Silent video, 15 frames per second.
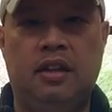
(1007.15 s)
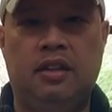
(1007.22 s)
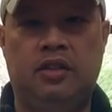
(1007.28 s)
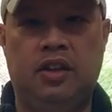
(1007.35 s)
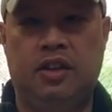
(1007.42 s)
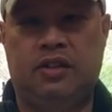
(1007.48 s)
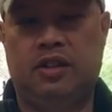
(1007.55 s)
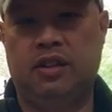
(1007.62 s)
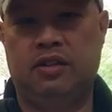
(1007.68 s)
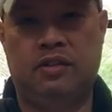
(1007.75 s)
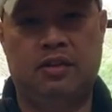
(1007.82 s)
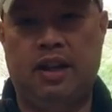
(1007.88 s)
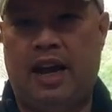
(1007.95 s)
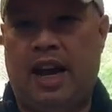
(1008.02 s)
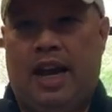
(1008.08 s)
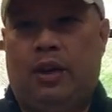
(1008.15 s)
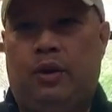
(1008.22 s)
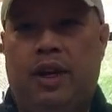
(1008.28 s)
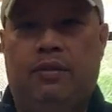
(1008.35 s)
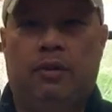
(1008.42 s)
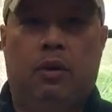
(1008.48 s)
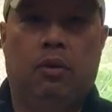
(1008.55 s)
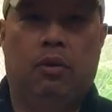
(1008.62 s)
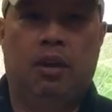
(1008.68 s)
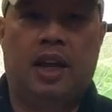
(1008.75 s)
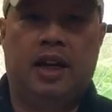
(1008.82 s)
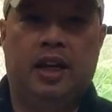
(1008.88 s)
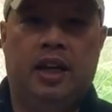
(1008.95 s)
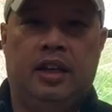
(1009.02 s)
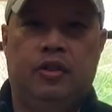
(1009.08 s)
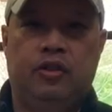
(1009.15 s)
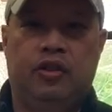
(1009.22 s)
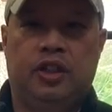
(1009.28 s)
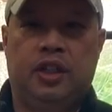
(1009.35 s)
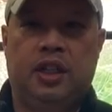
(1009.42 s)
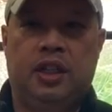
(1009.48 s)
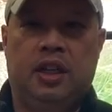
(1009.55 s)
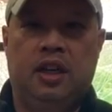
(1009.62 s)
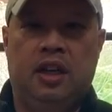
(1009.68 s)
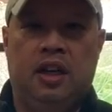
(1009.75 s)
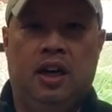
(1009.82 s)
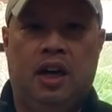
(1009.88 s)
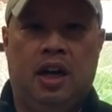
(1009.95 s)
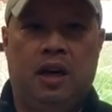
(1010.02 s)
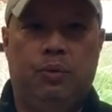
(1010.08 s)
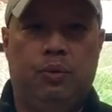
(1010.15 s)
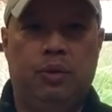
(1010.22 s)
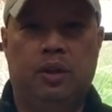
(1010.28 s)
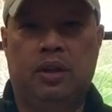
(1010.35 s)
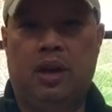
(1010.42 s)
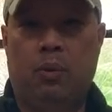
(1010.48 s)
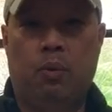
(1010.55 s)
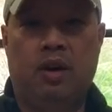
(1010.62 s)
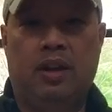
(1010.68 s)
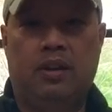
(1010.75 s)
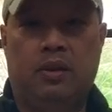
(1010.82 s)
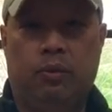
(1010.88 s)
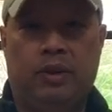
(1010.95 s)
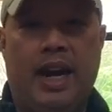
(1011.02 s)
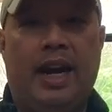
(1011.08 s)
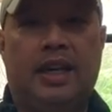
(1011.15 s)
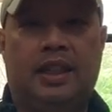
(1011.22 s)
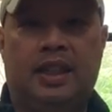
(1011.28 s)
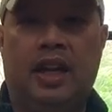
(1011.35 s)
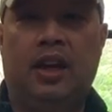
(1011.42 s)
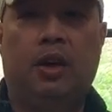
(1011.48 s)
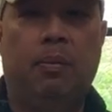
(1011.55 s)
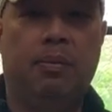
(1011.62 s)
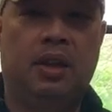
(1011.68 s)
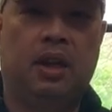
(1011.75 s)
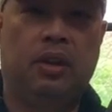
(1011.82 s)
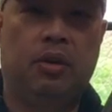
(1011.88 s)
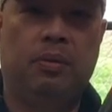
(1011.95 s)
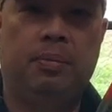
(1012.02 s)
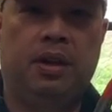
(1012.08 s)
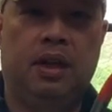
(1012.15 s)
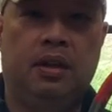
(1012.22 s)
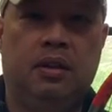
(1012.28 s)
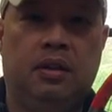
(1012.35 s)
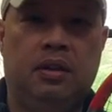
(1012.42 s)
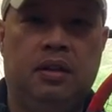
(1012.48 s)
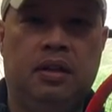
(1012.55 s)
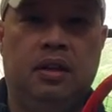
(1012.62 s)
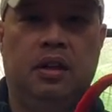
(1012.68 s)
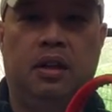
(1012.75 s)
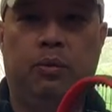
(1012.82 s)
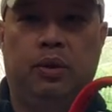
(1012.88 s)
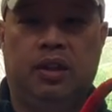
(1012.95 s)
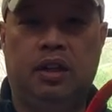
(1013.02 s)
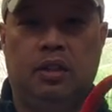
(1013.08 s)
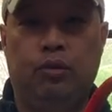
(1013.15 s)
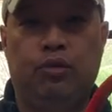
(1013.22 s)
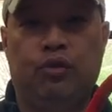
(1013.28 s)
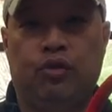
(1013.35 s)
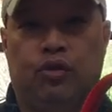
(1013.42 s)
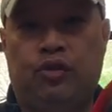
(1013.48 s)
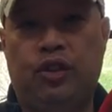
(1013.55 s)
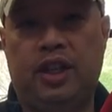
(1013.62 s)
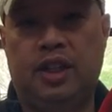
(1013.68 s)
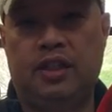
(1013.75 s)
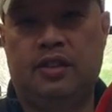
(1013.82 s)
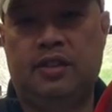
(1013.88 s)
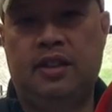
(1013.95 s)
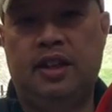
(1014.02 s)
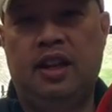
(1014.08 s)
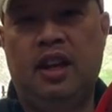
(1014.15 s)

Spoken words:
Just because I don't have a whole lot of energy. I want the racket to help me a little bit with the looser strings.